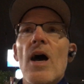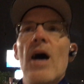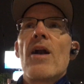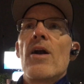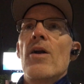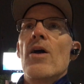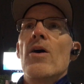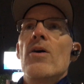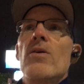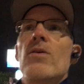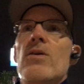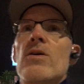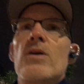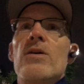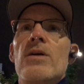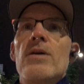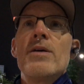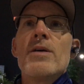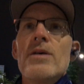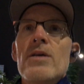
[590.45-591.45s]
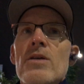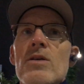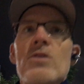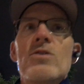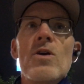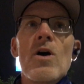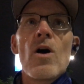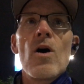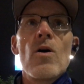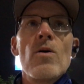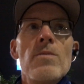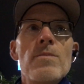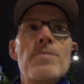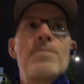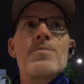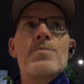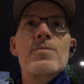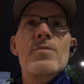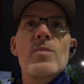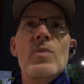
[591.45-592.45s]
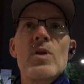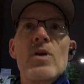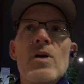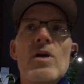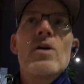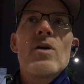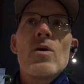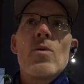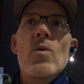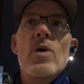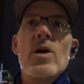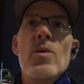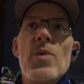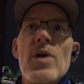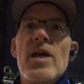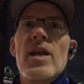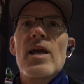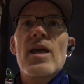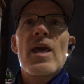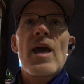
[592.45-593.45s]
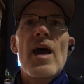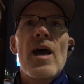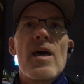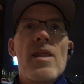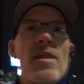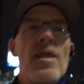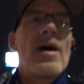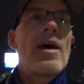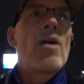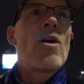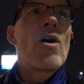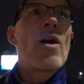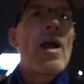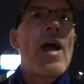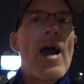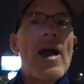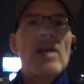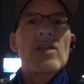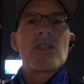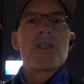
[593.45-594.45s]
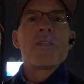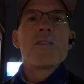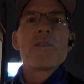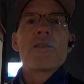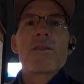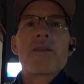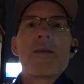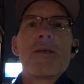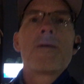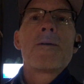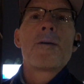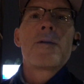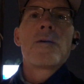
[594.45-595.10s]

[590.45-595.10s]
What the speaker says: I don't know. So when are we gonna get that our actions